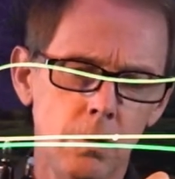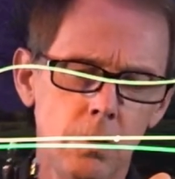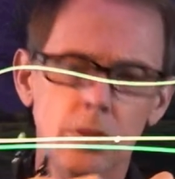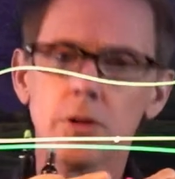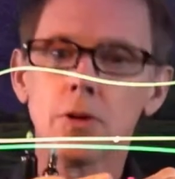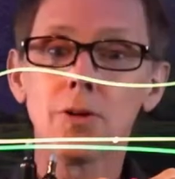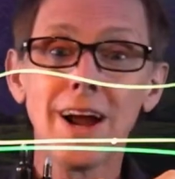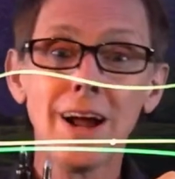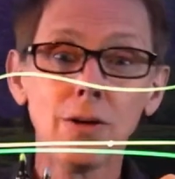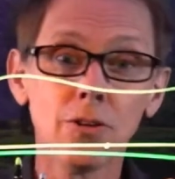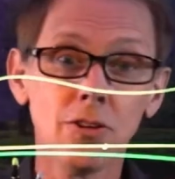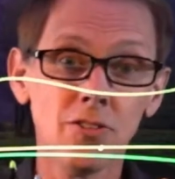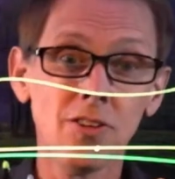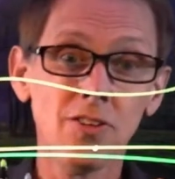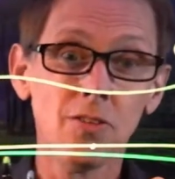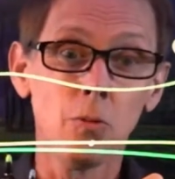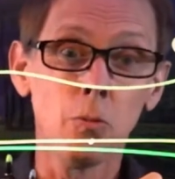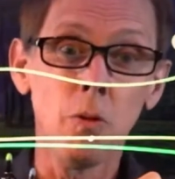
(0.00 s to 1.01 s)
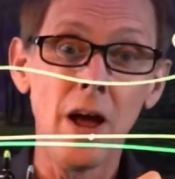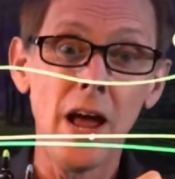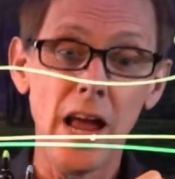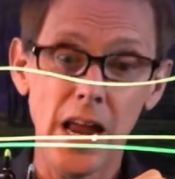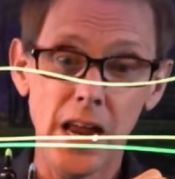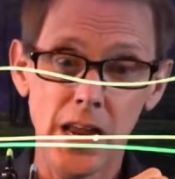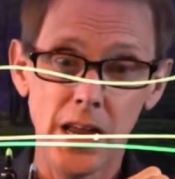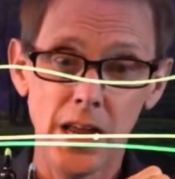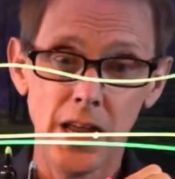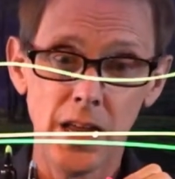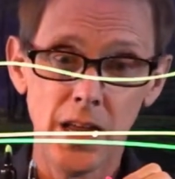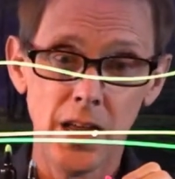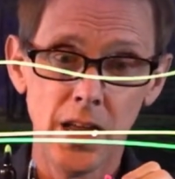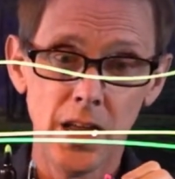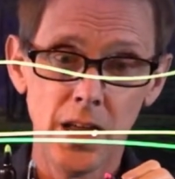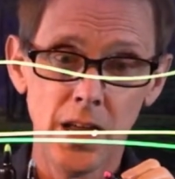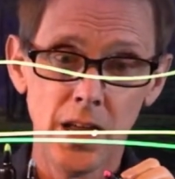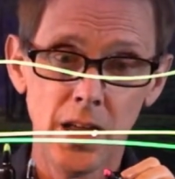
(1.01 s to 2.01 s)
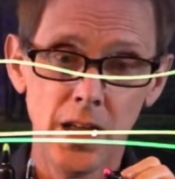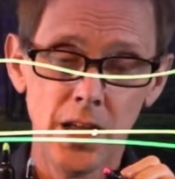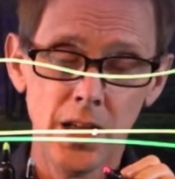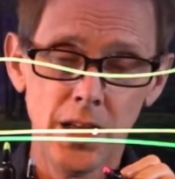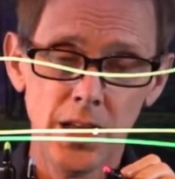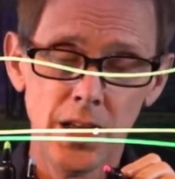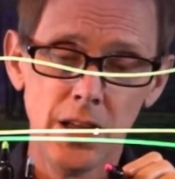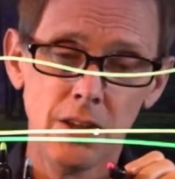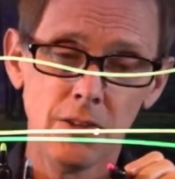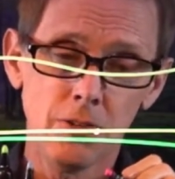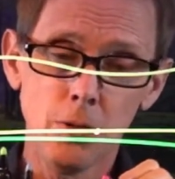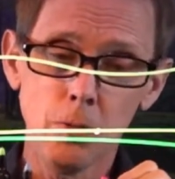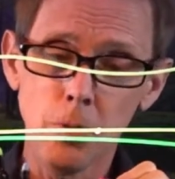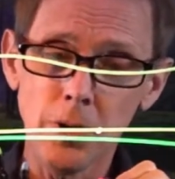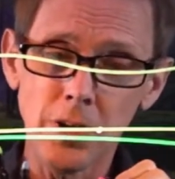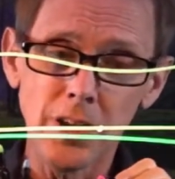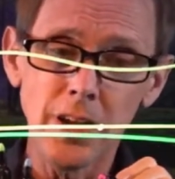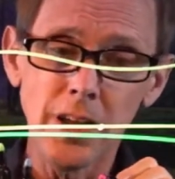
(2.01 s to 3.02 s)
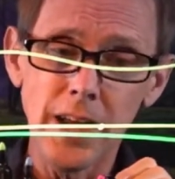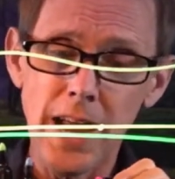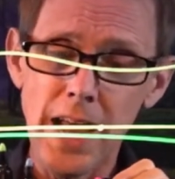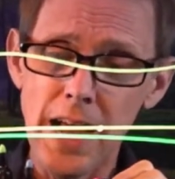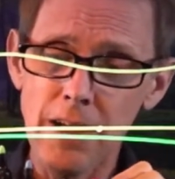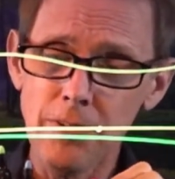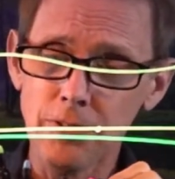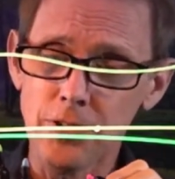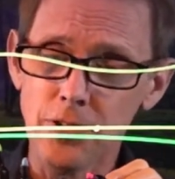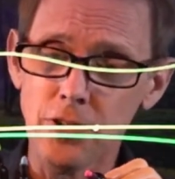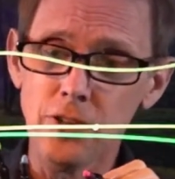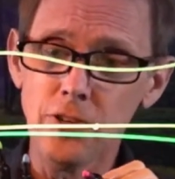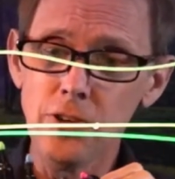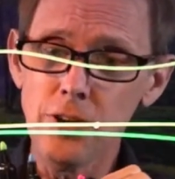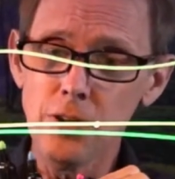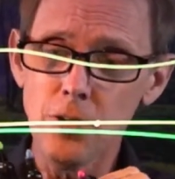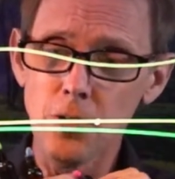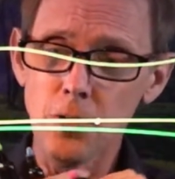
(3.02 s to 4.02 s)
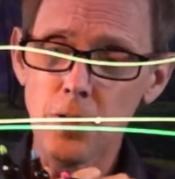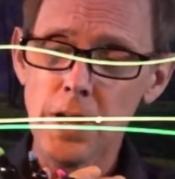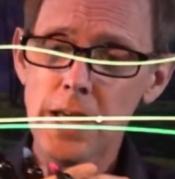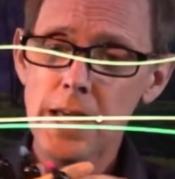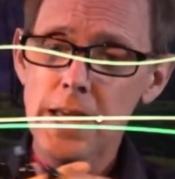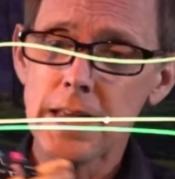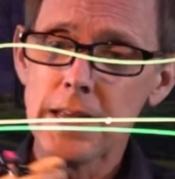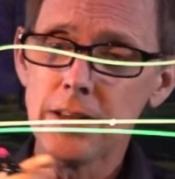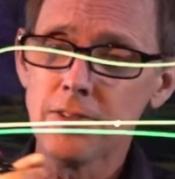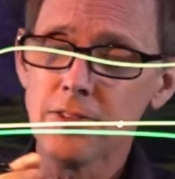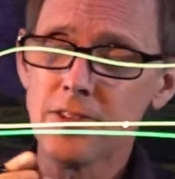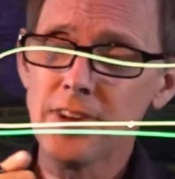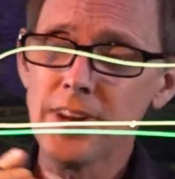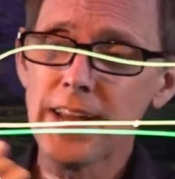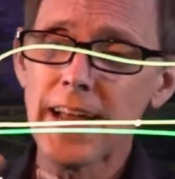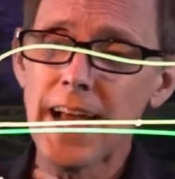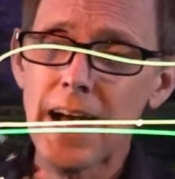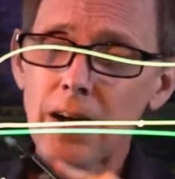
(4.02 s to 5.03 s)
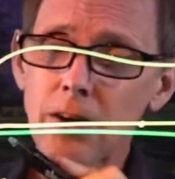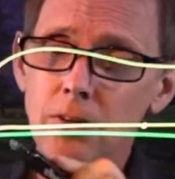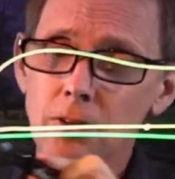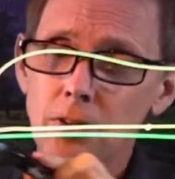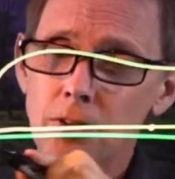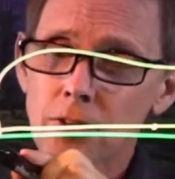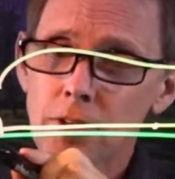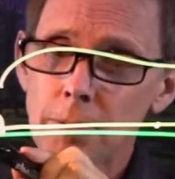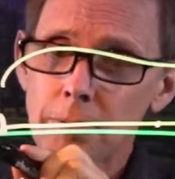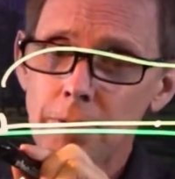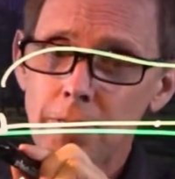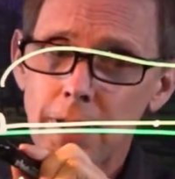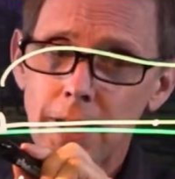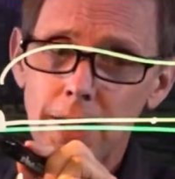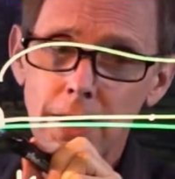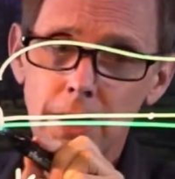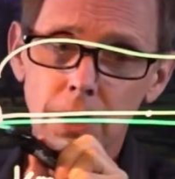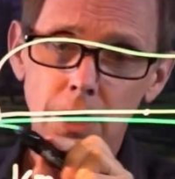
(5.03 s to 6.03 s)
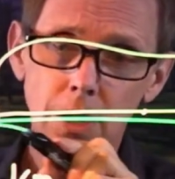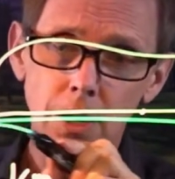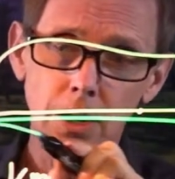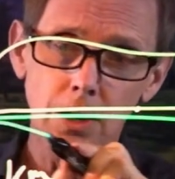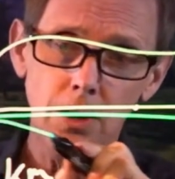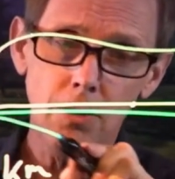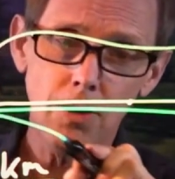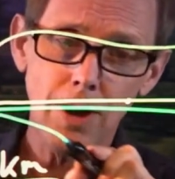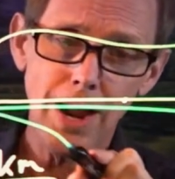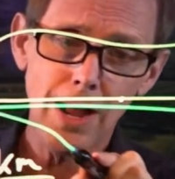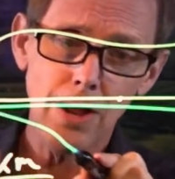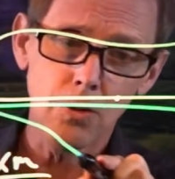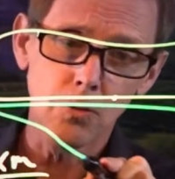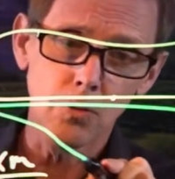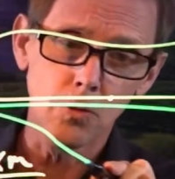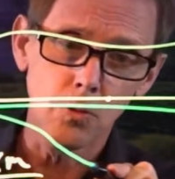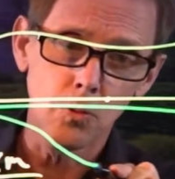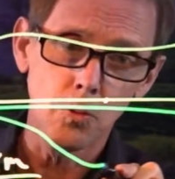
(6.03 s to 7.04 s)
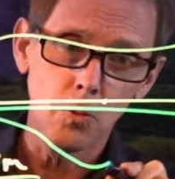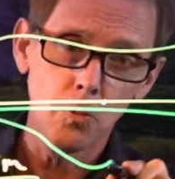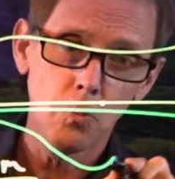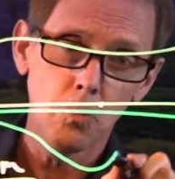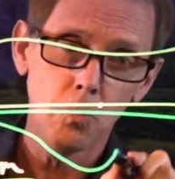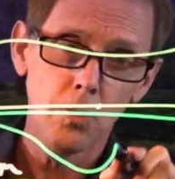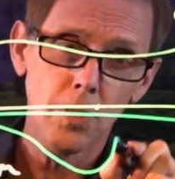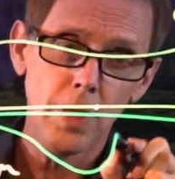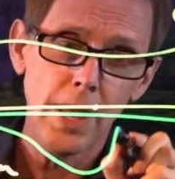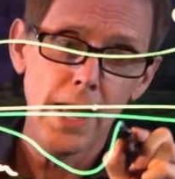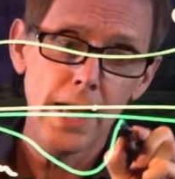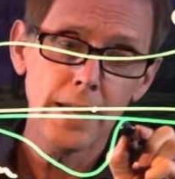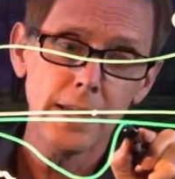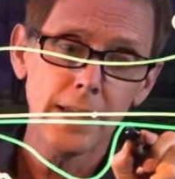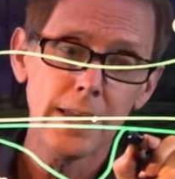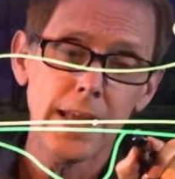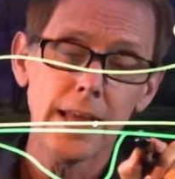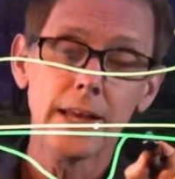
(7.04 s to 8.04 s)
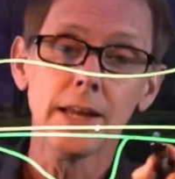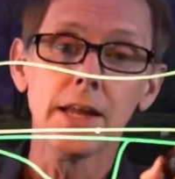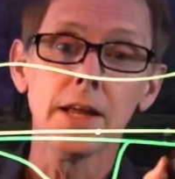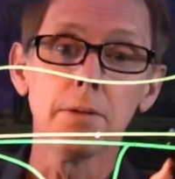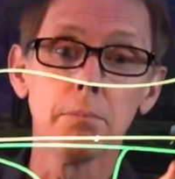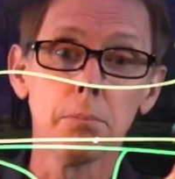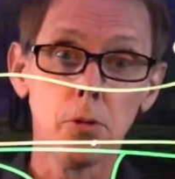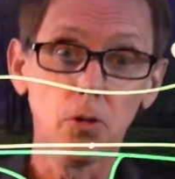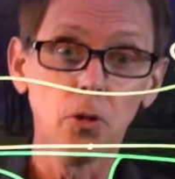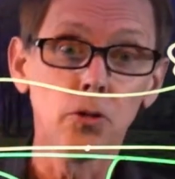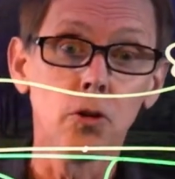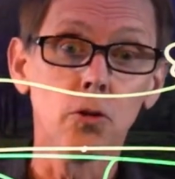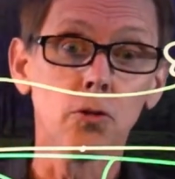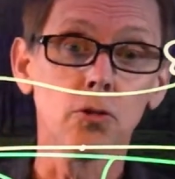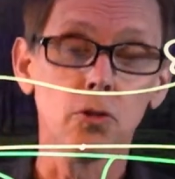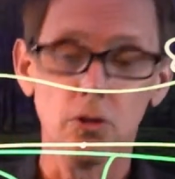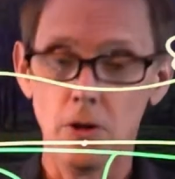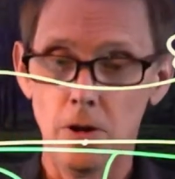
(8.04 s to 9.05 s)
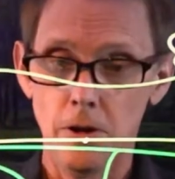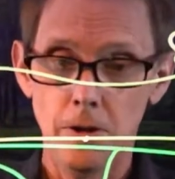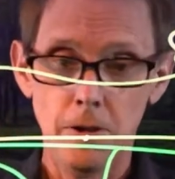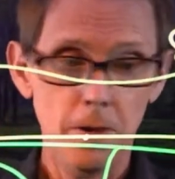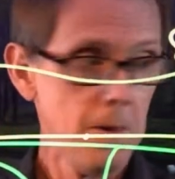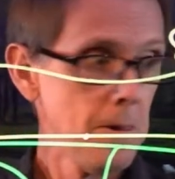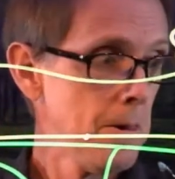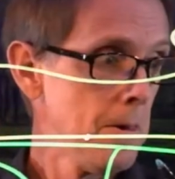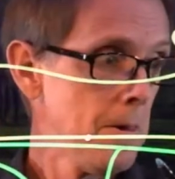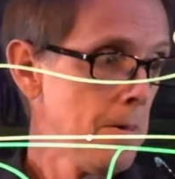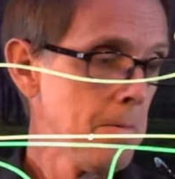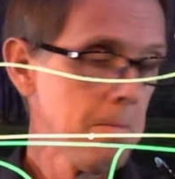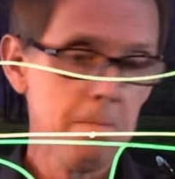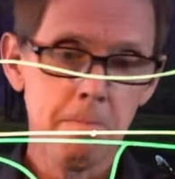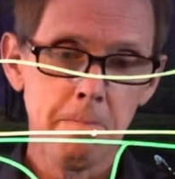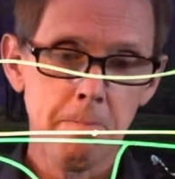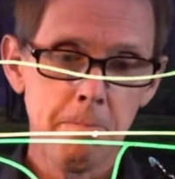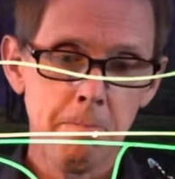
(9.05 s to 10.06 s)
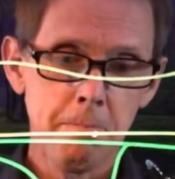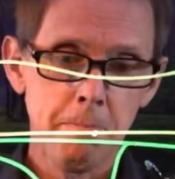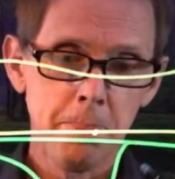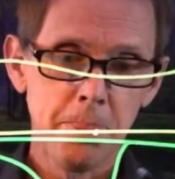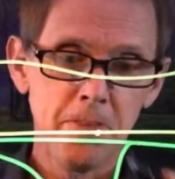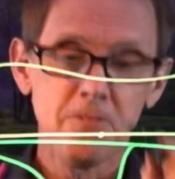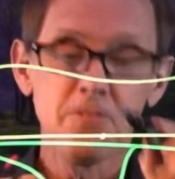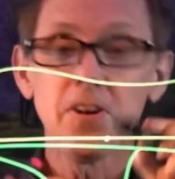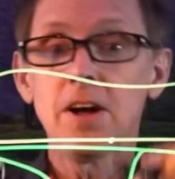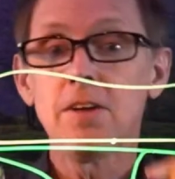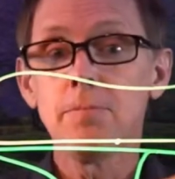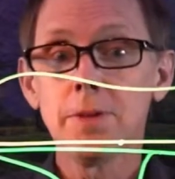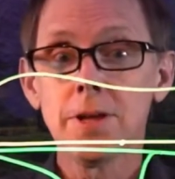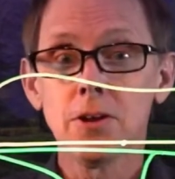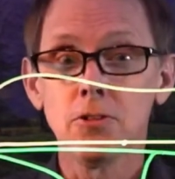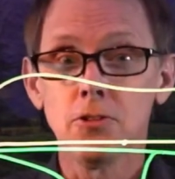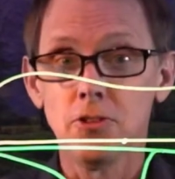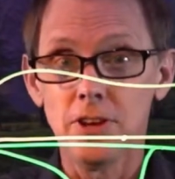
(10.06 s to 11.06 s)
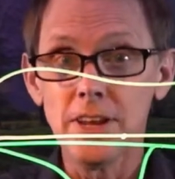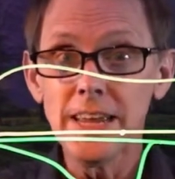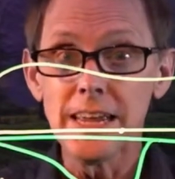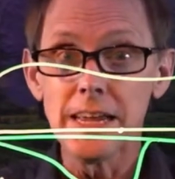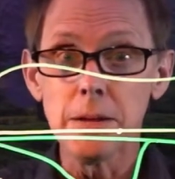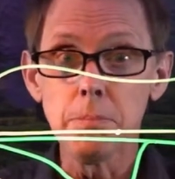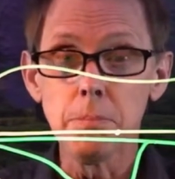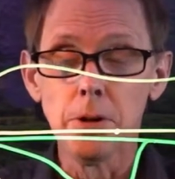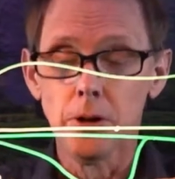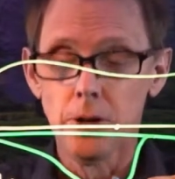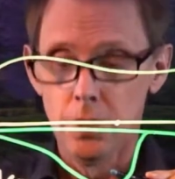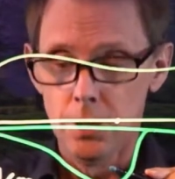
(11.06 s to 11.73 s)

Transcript: the ground is in the way. So what you're going to have to do is dig out some of that ground with a handy dandy bulldozer, five meters deep.